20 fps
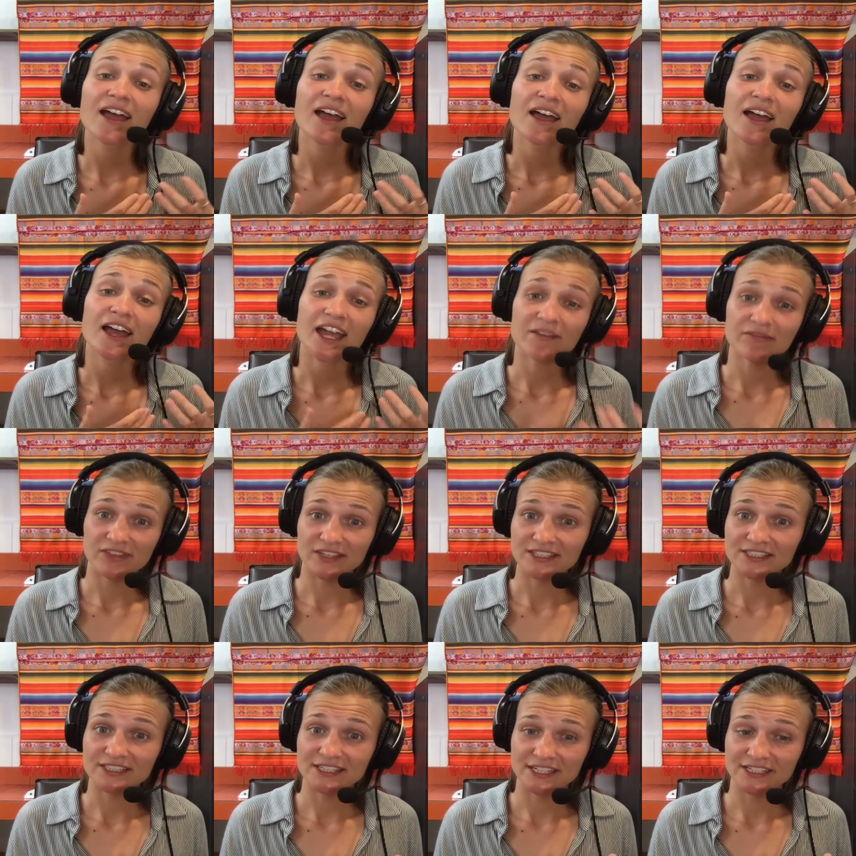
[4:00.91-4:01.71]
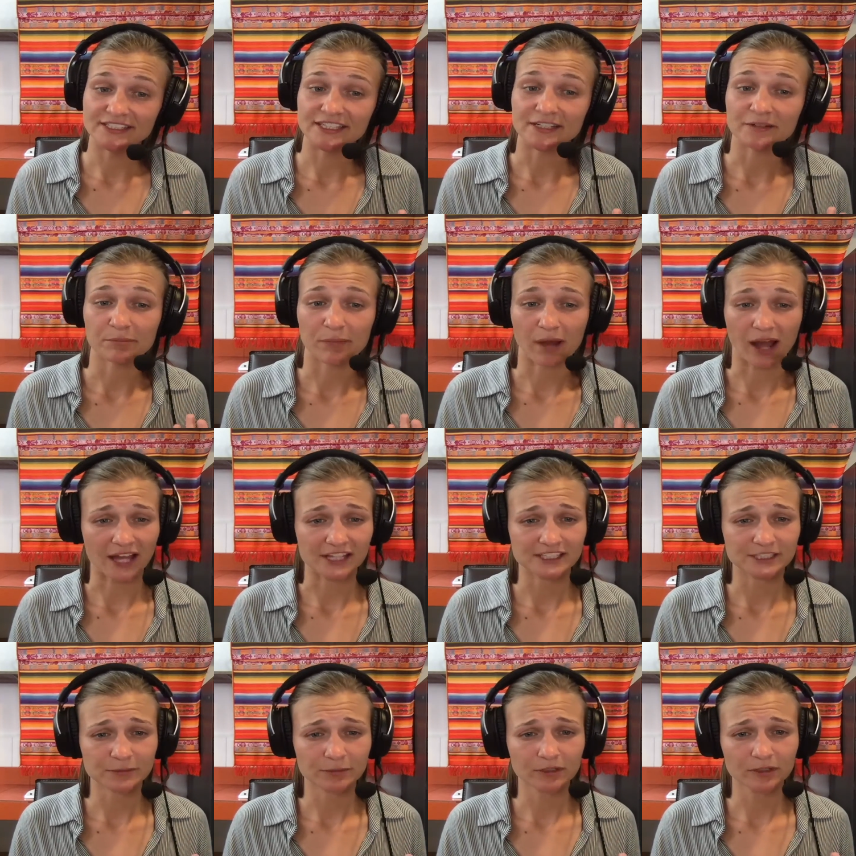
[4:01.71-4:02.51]
If this isn't
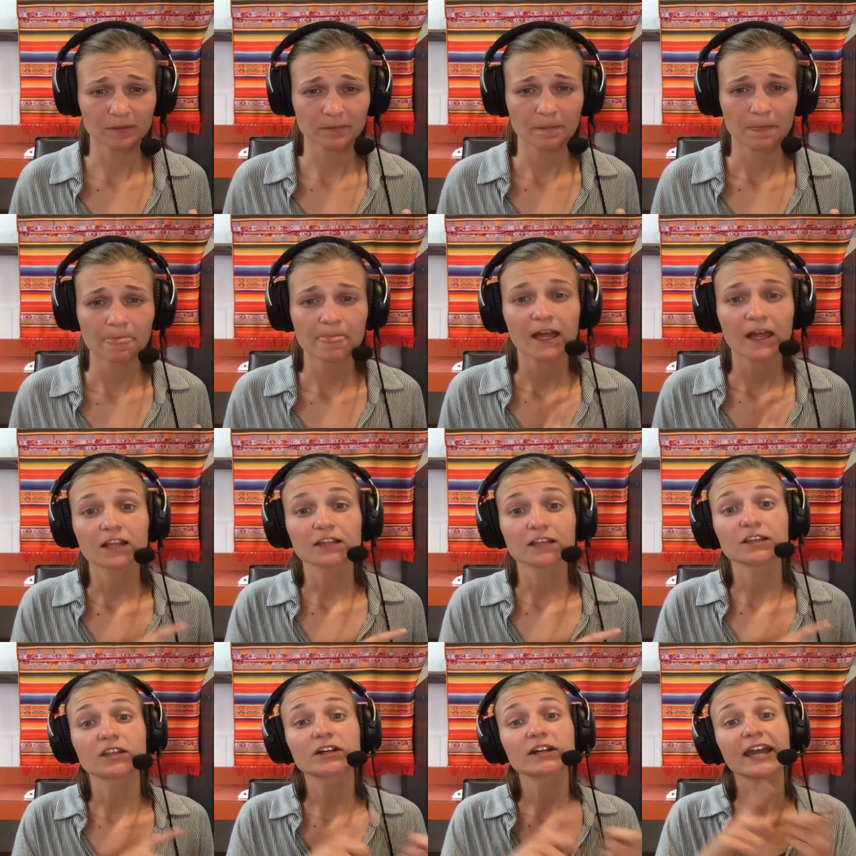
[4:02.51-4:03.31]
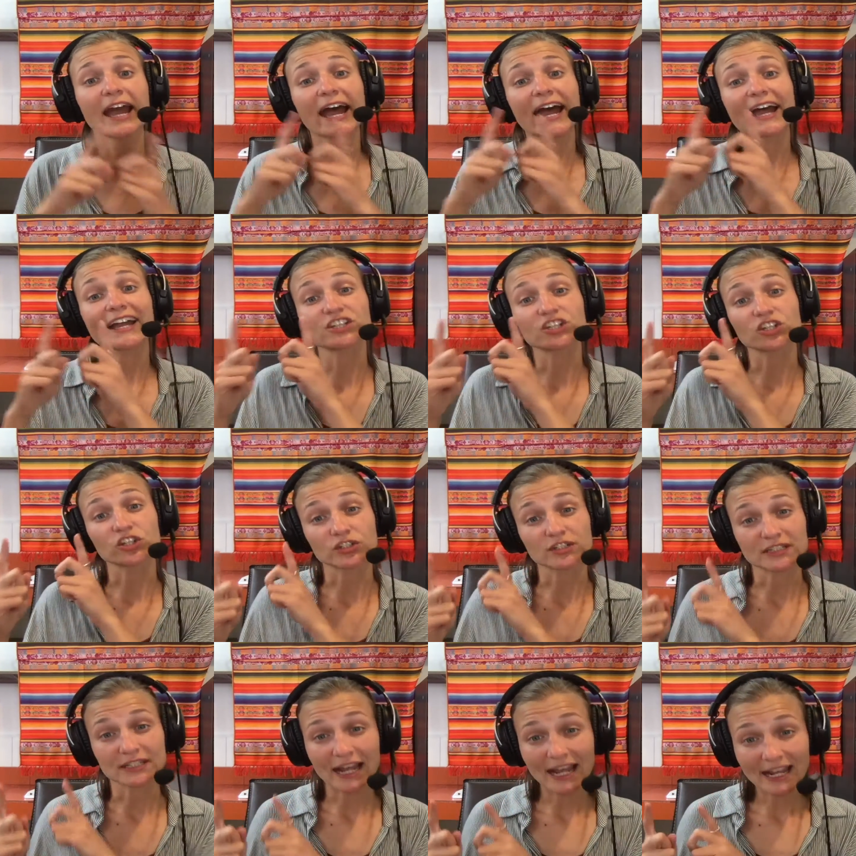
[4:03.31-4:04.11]
possible, look at your
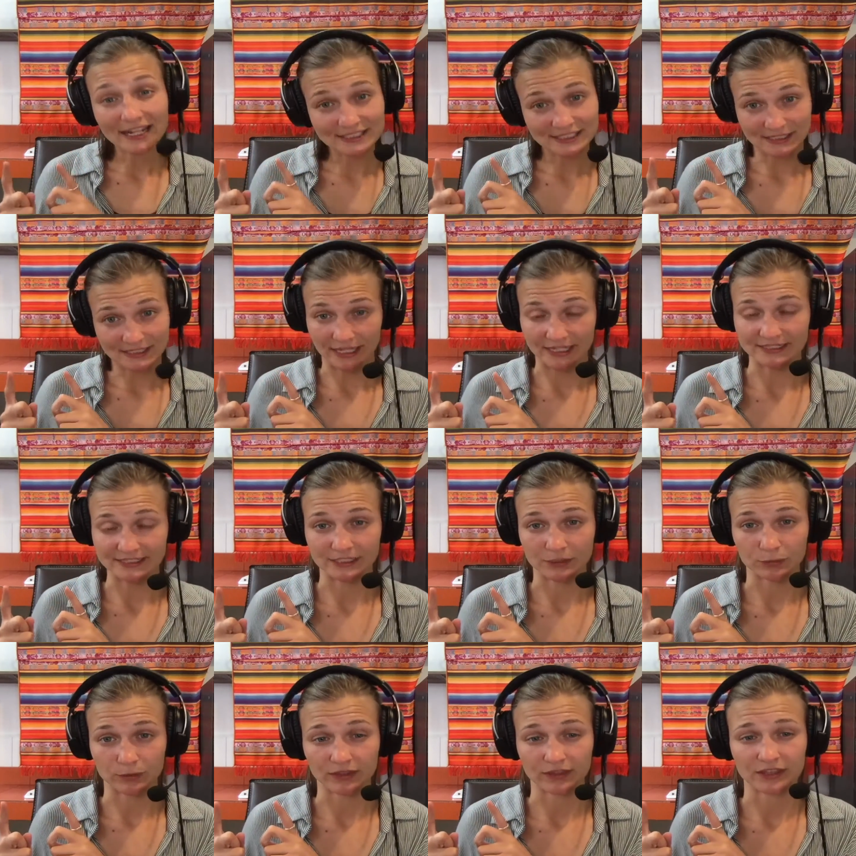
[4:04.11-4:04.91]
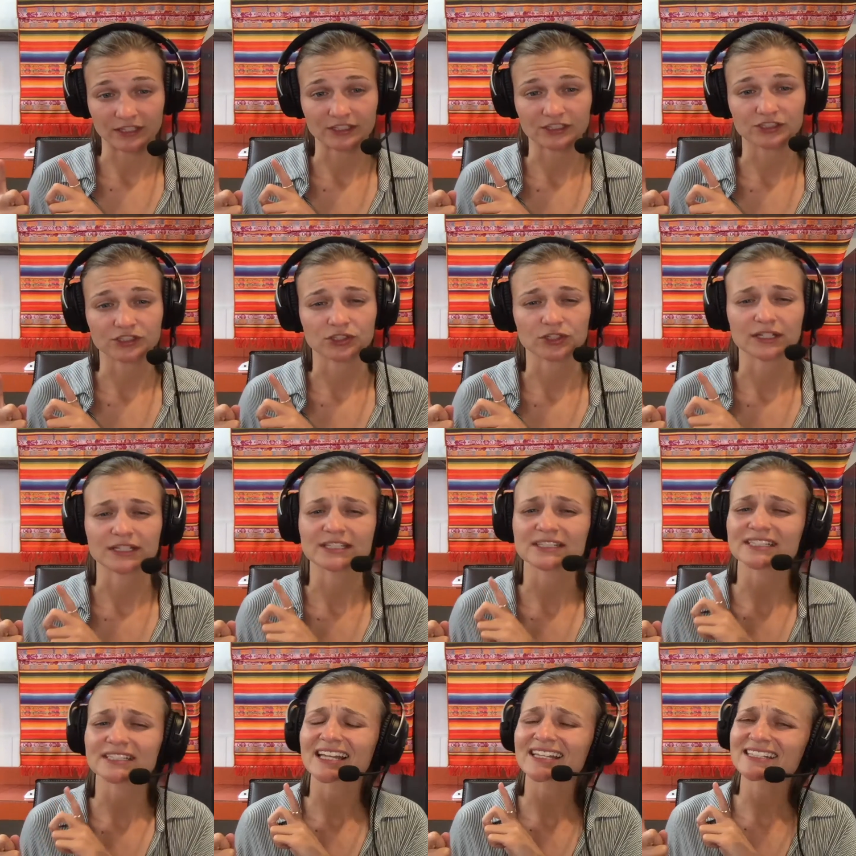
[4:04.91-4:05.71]
next lesson with these
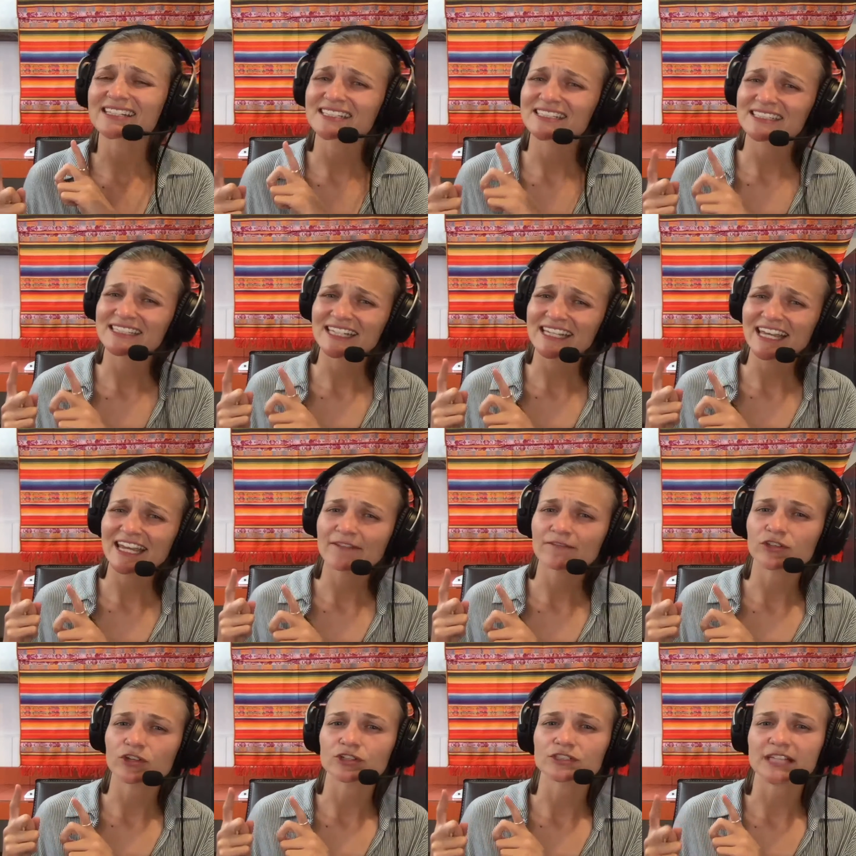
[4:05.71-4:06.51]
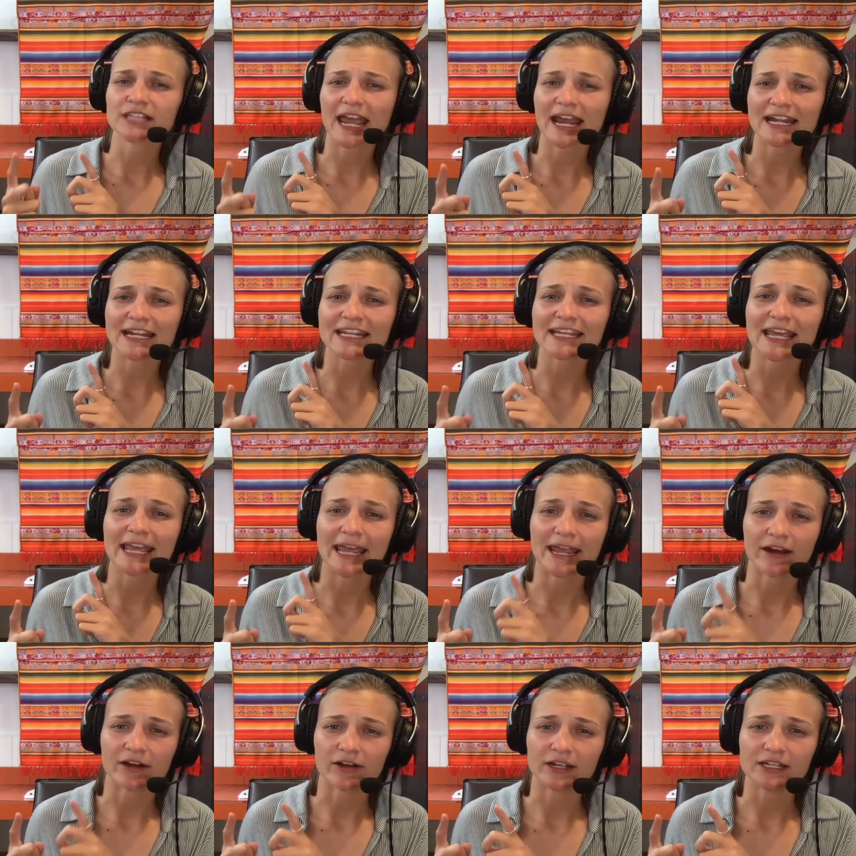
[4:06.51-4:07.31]
students and see if there's any
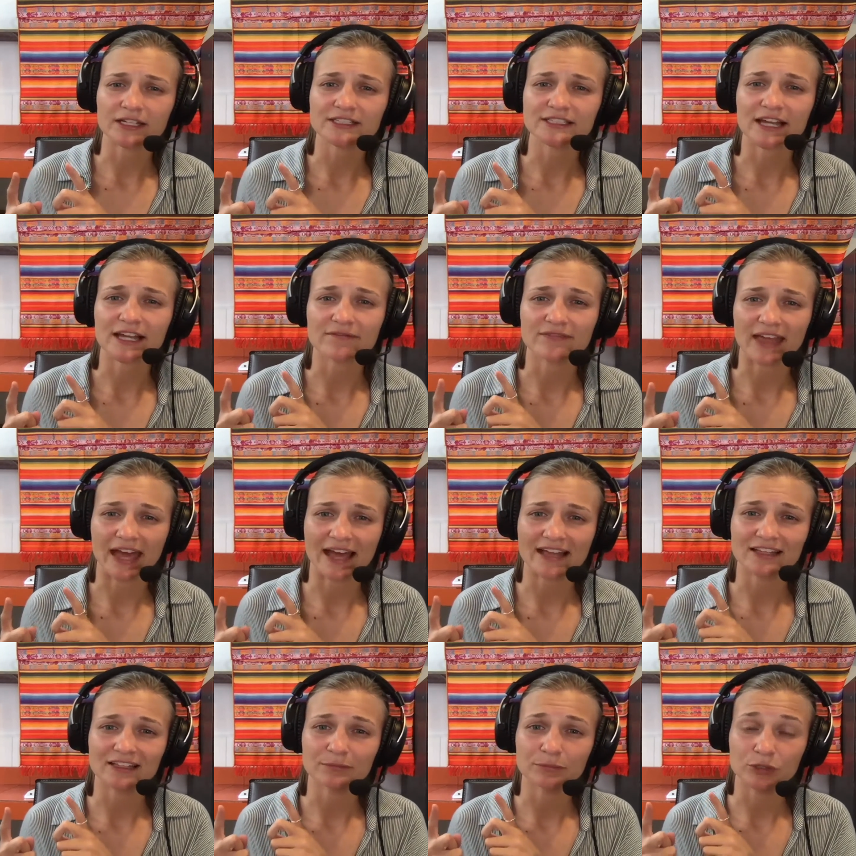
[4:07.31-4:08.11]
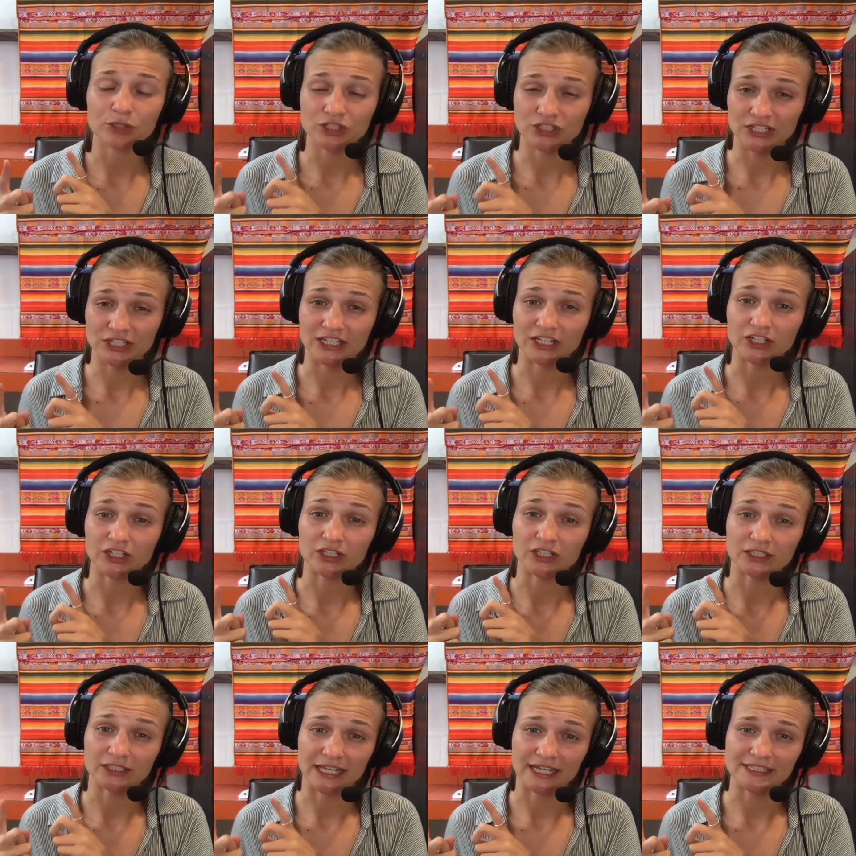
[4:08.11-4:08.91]
areas of that
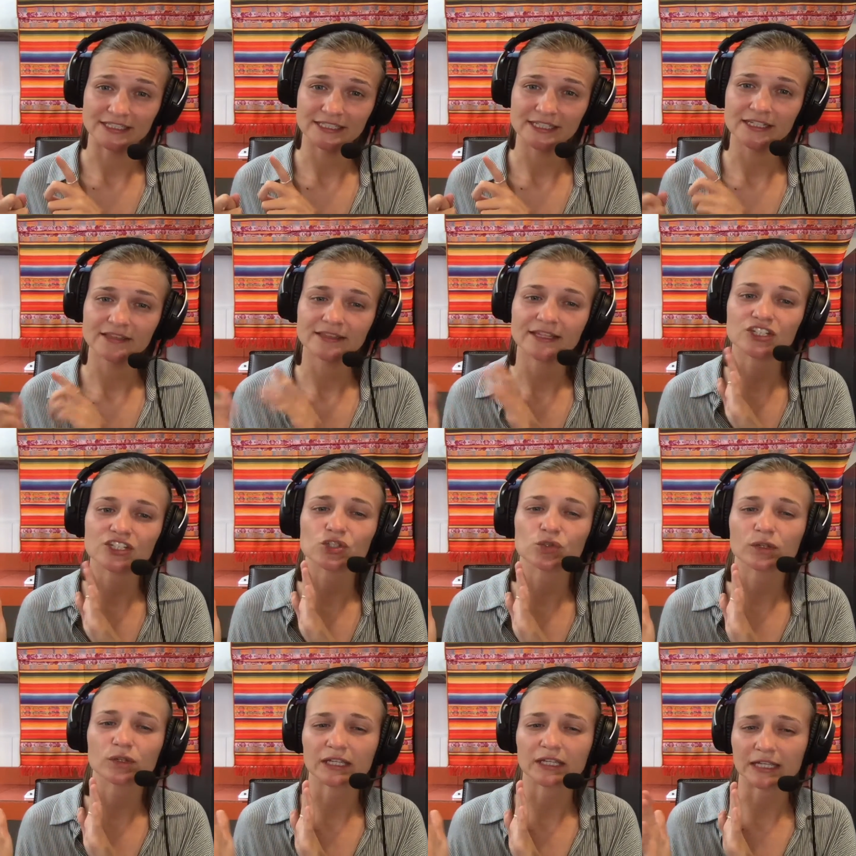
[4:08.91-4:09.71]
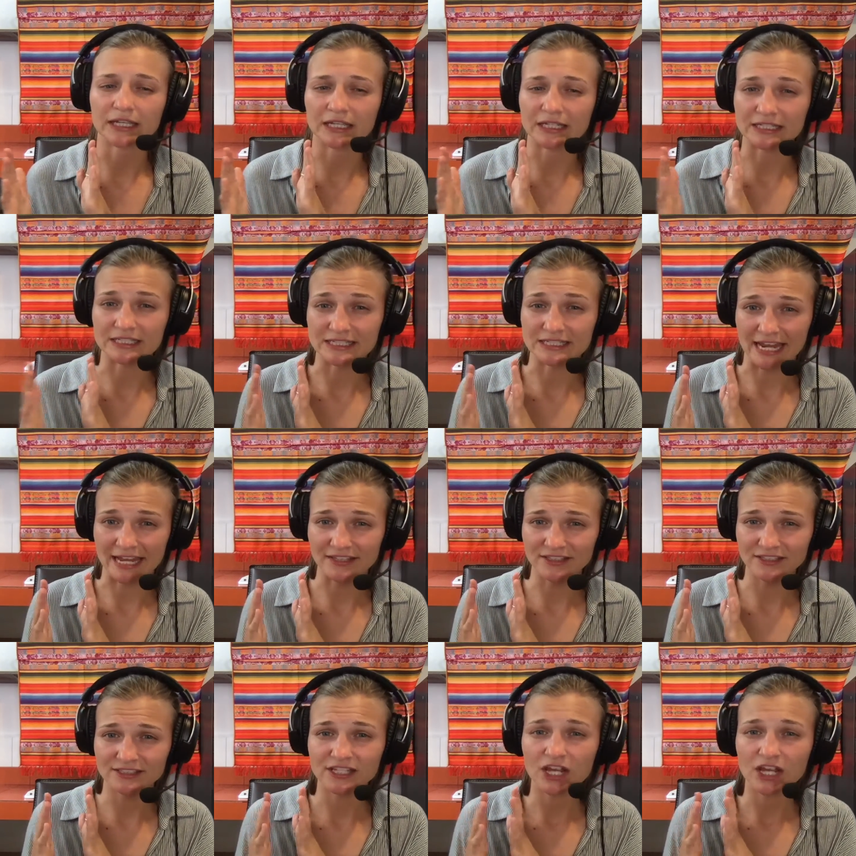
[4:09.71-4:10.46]
particular lesson that you can condense